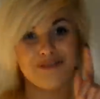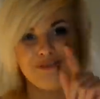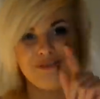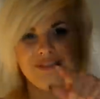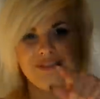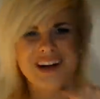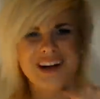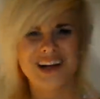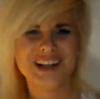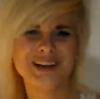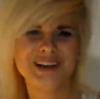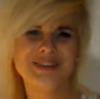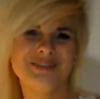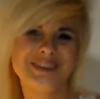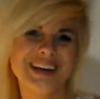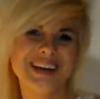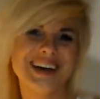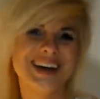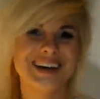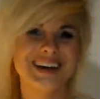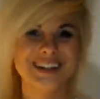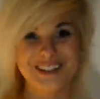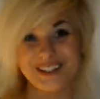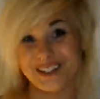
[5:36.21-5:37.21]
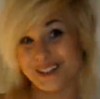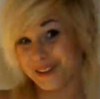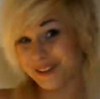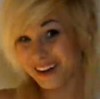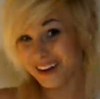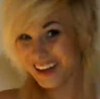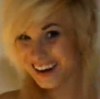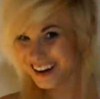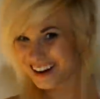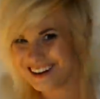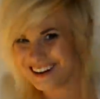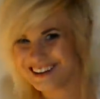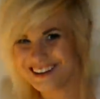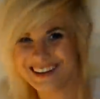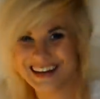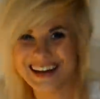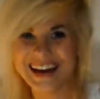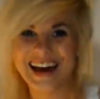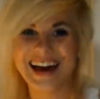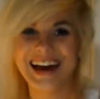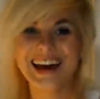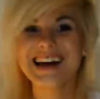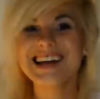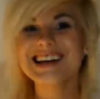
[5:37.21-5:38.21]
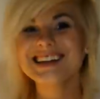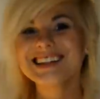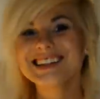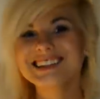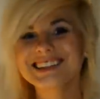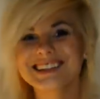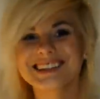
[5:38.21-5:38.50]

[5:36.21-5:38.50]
Follow me on Twitter, you guys.